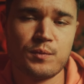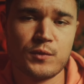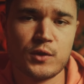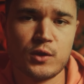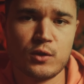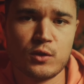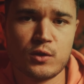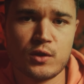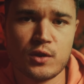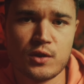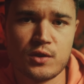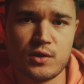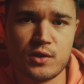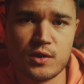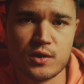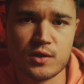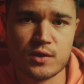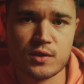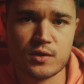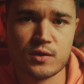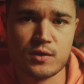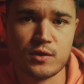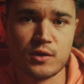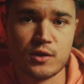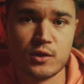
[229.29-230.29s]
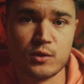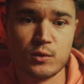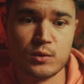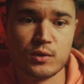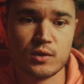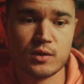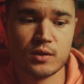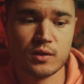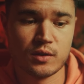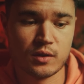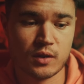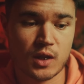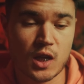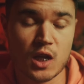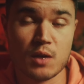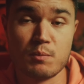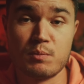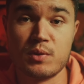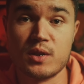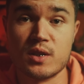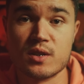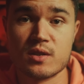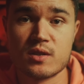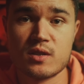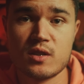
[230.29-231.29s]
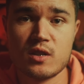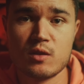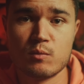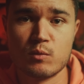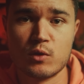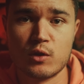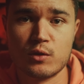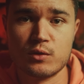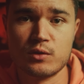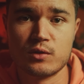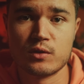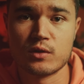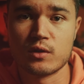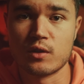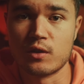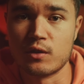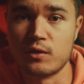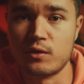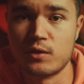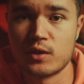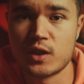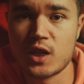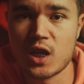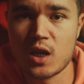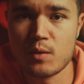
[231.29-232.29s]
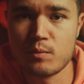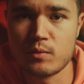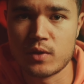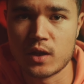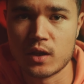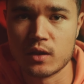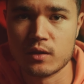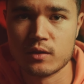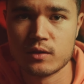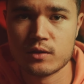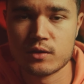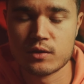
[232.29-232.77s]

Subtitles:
you could just use APS-C mode on your camera.